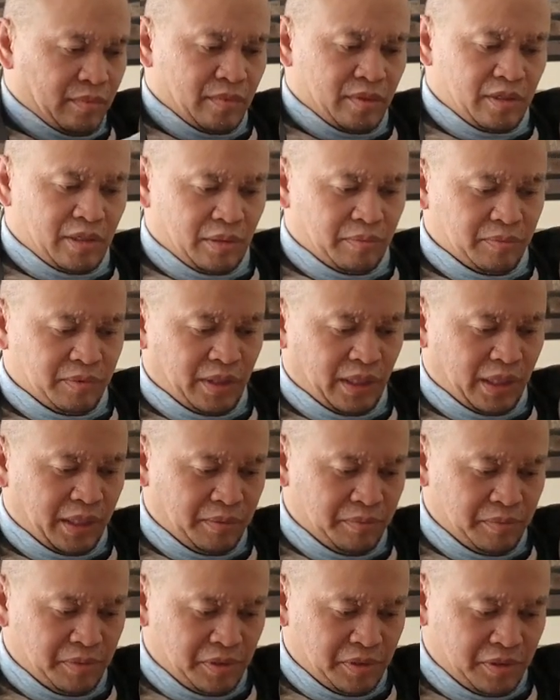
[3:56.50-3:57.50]

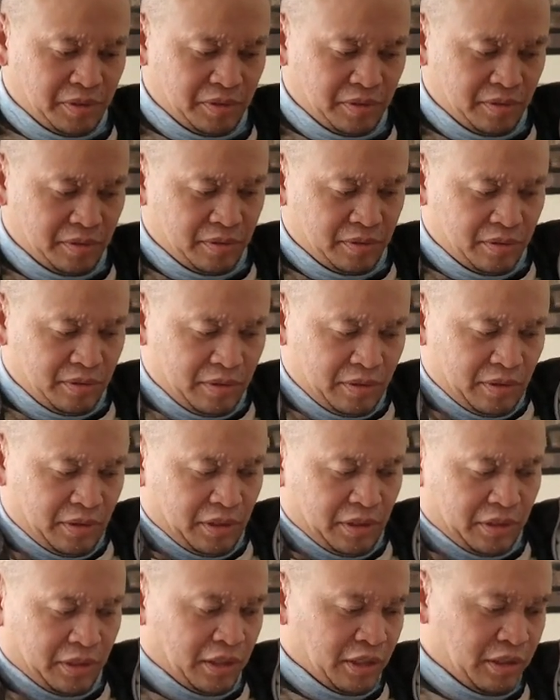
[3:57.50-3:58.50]
Sometimes
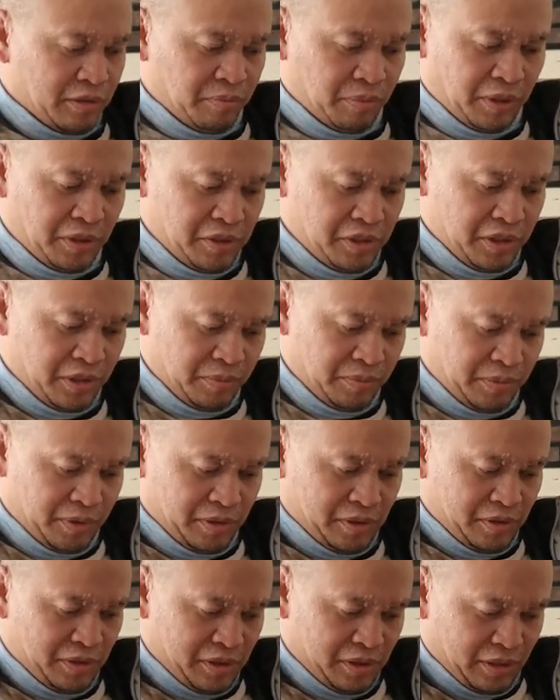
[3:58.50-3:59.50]
it gets bunched up
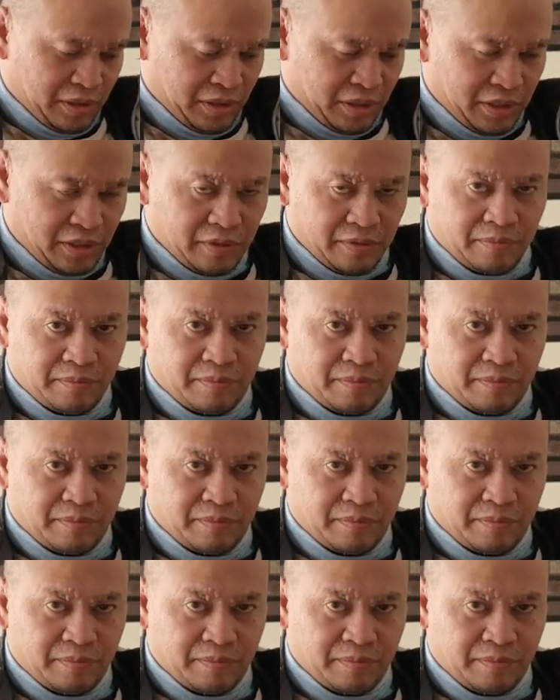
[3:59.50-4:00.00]
inside,